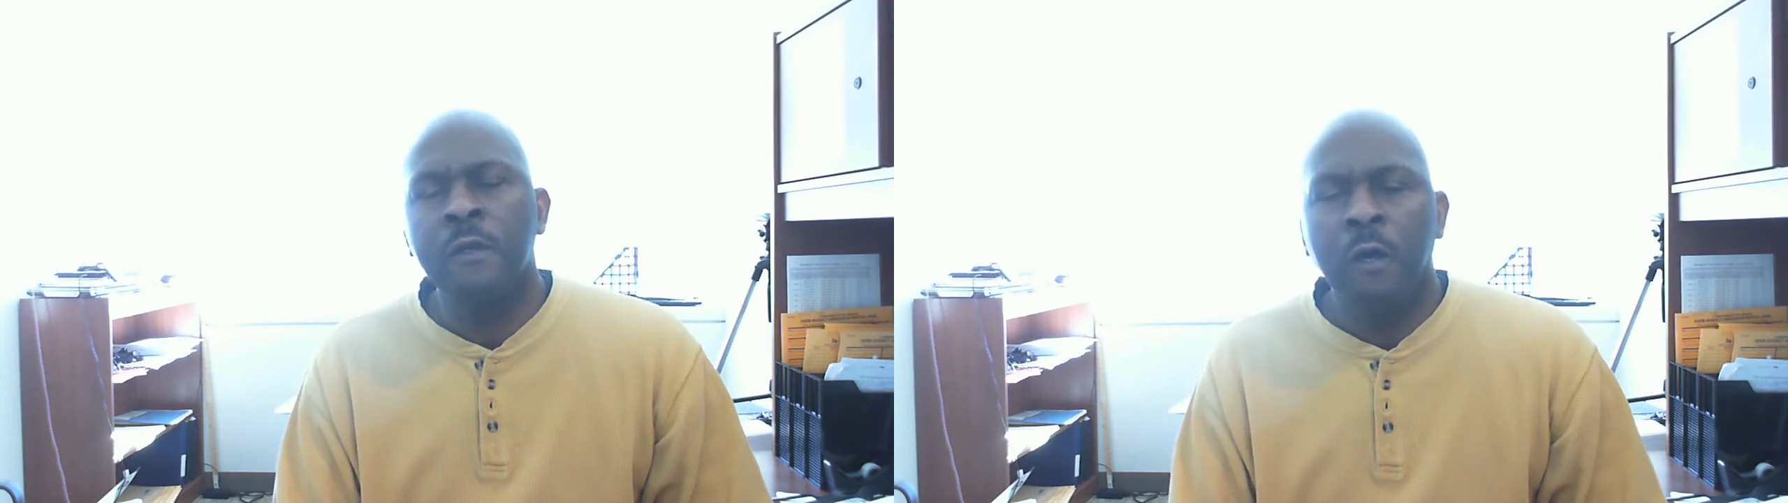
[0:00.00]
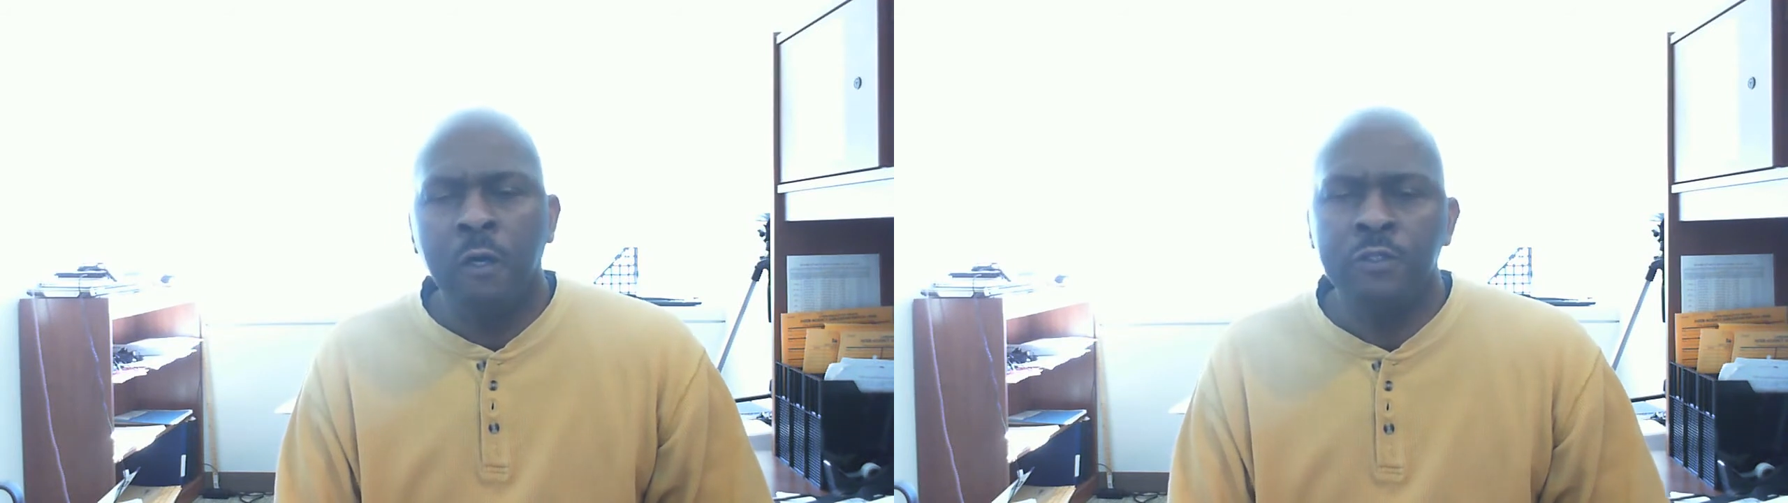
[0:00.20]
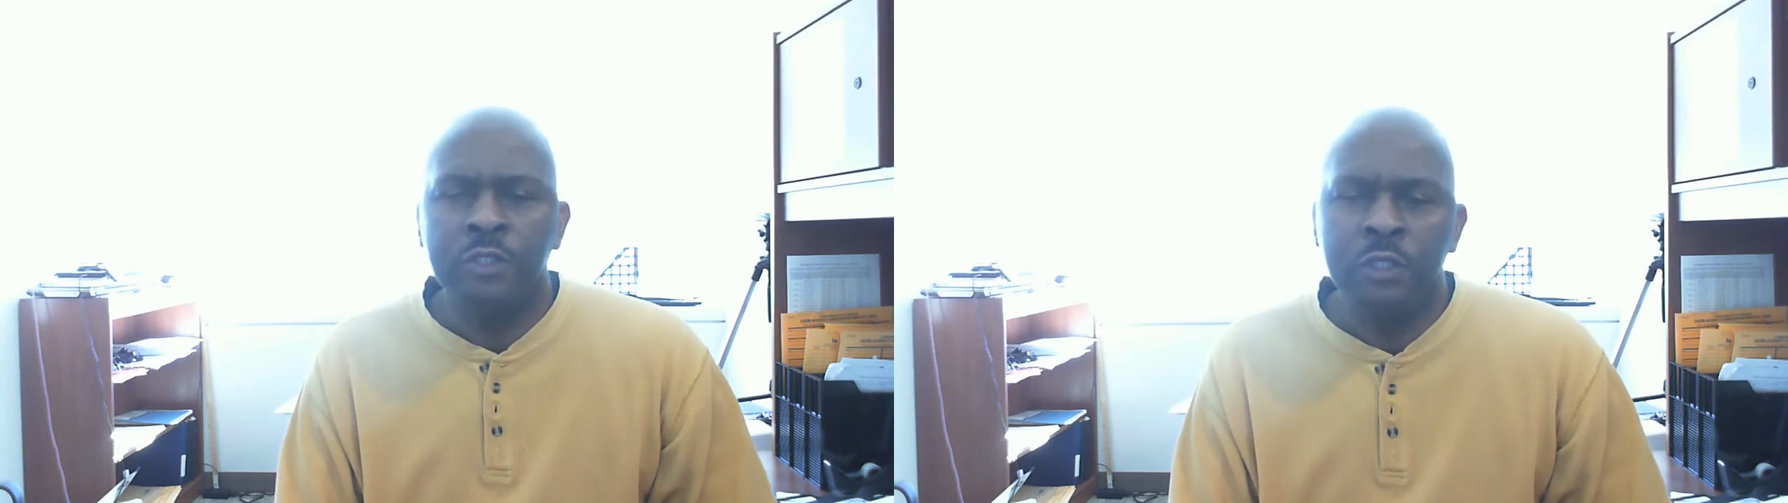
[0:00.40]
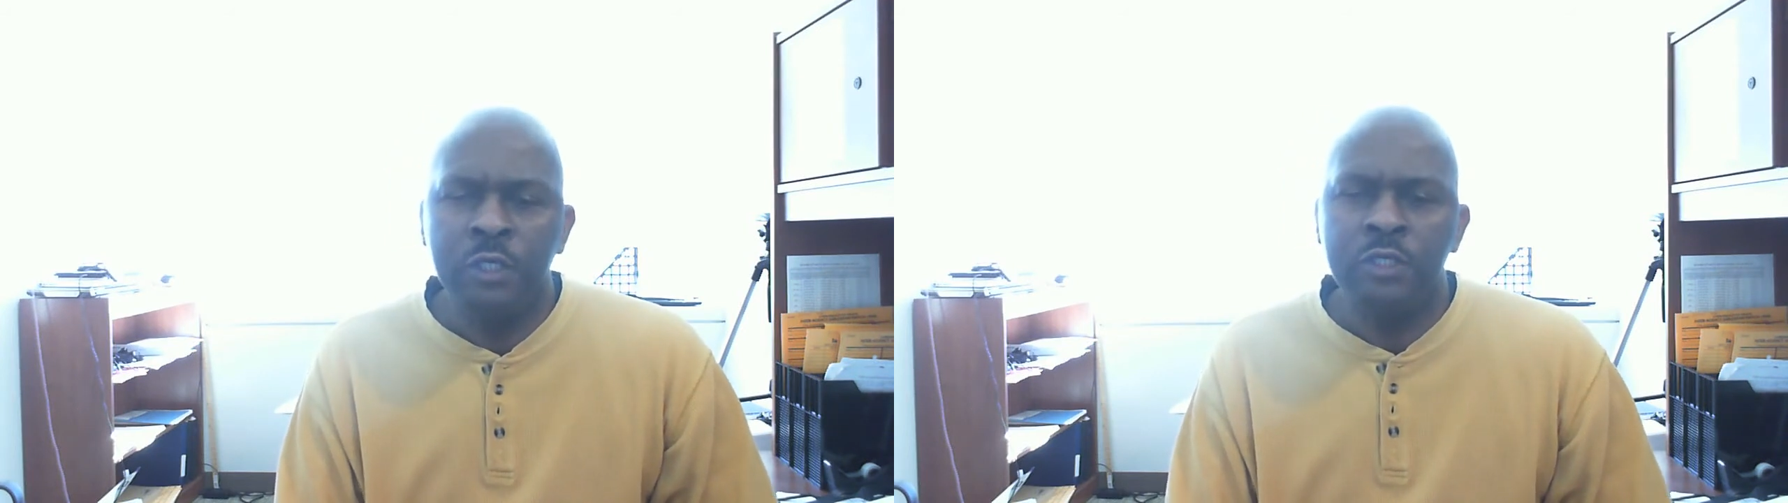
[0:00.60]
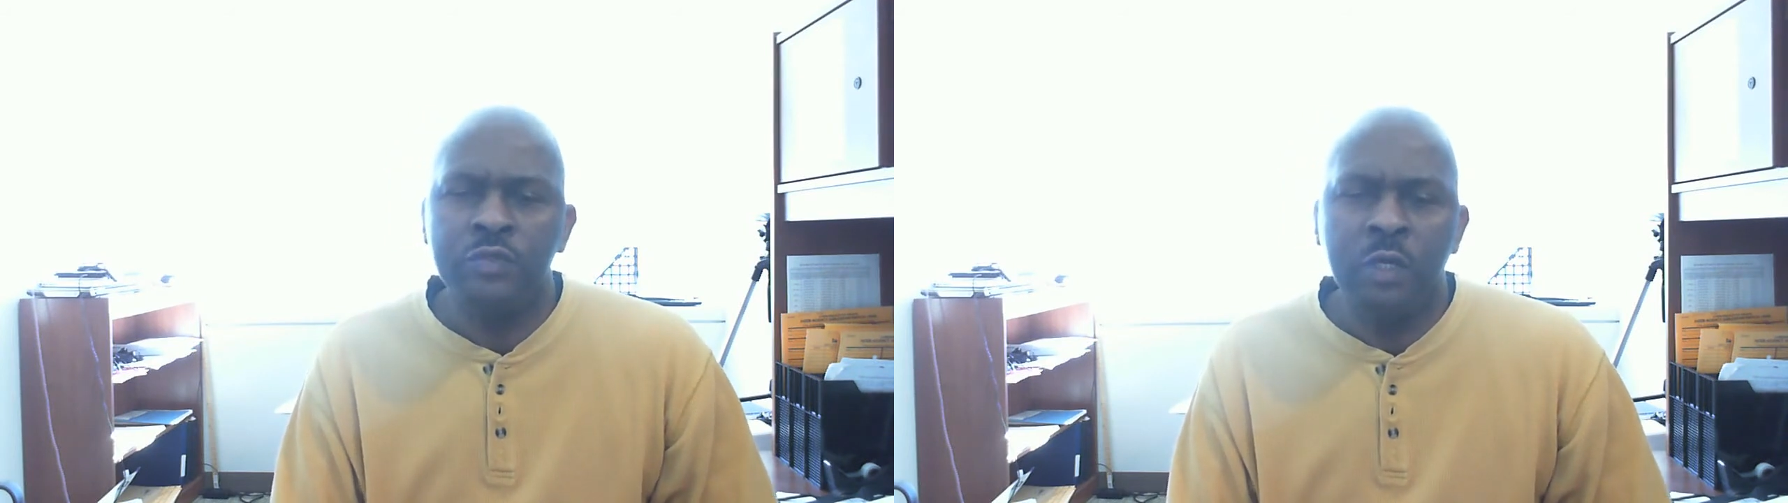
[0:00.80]
until
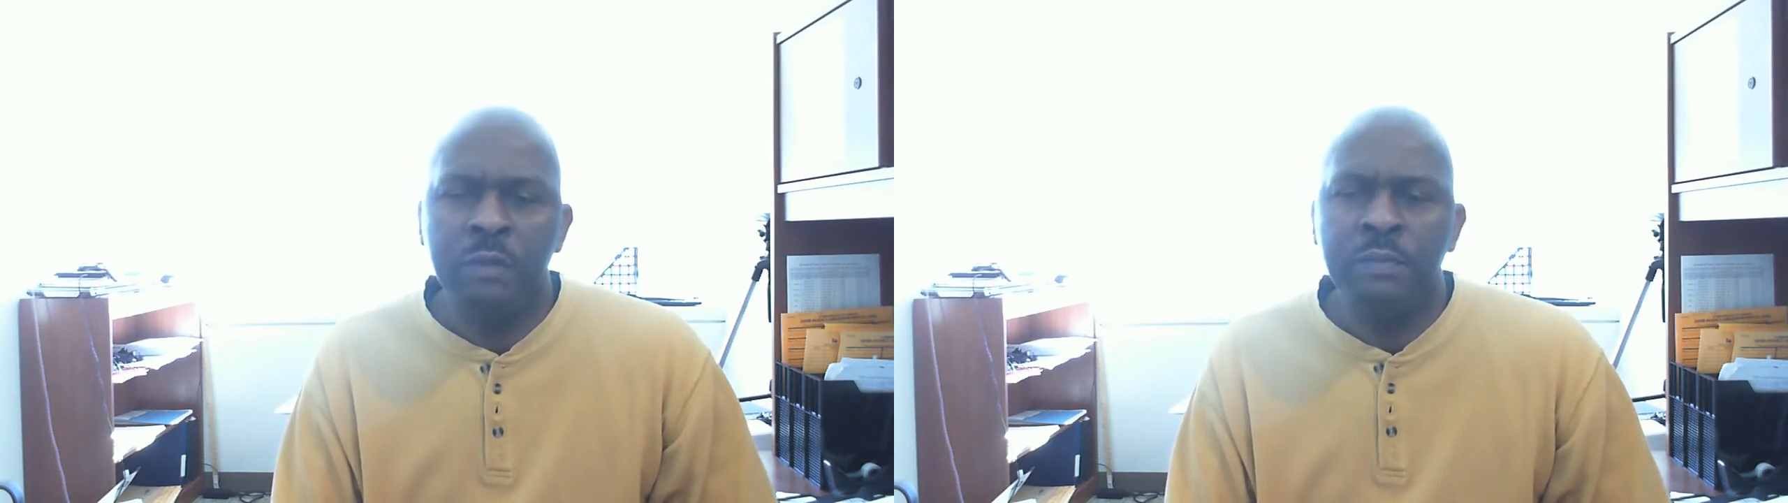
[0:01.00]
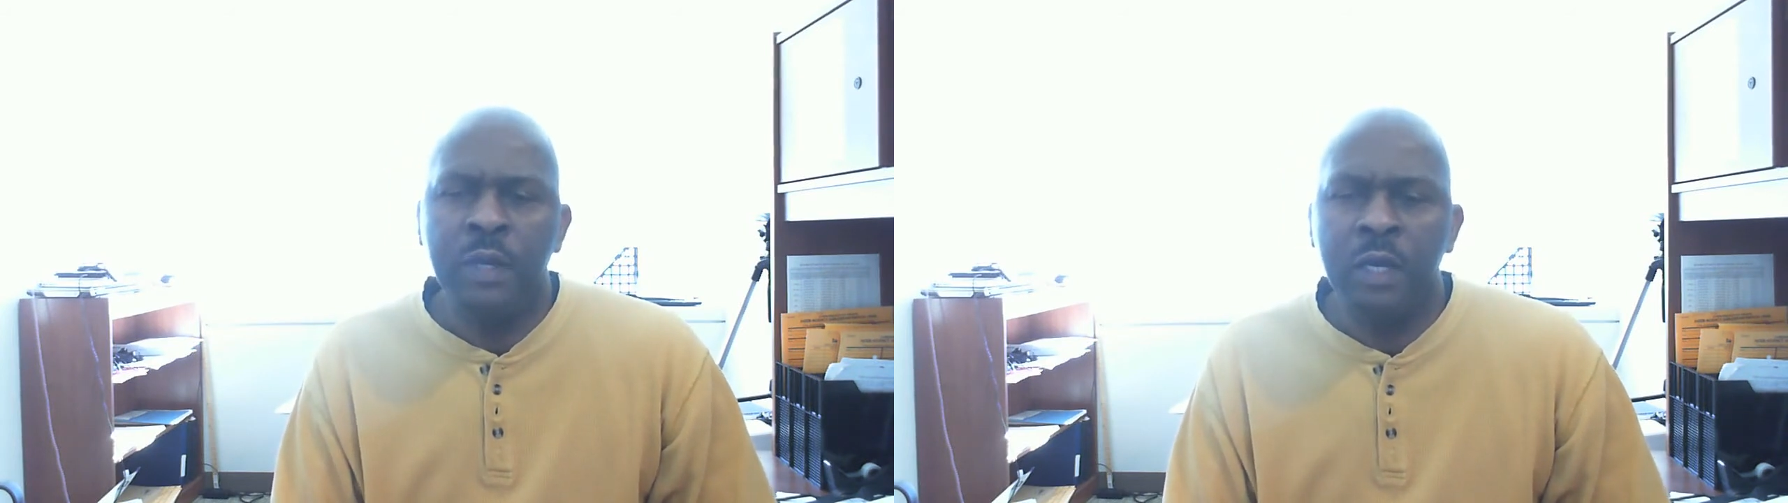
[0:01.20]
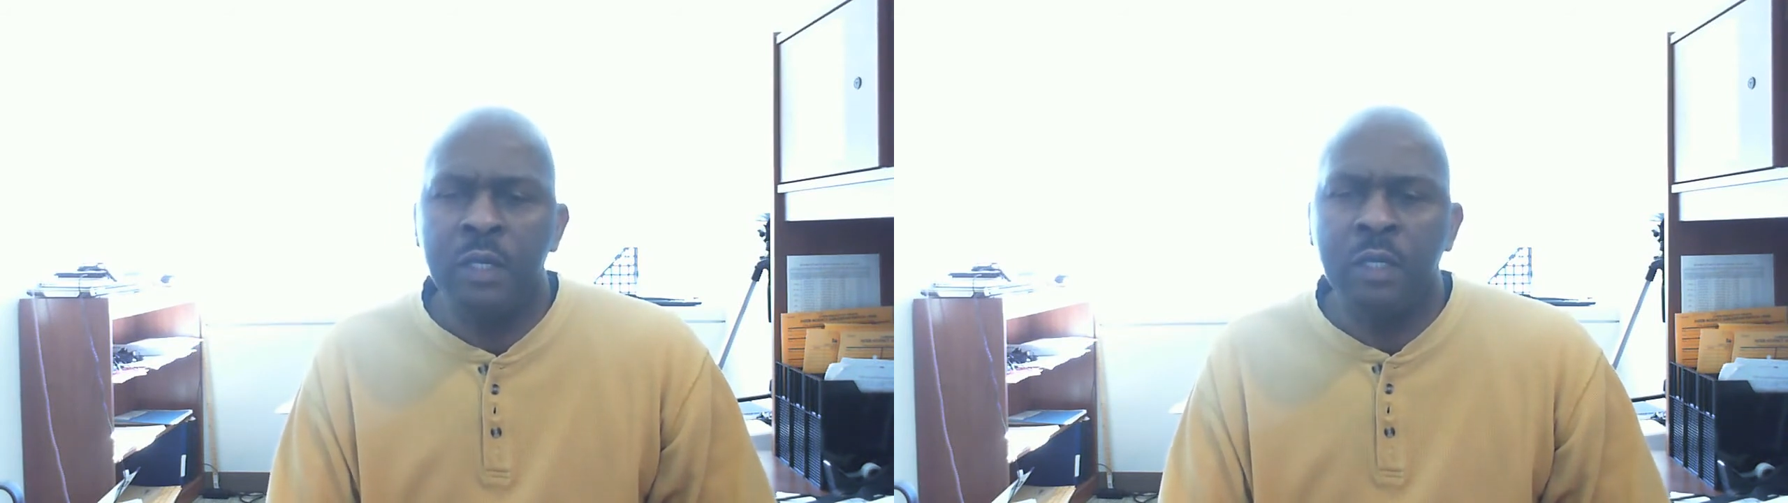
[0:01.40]
Israel bear the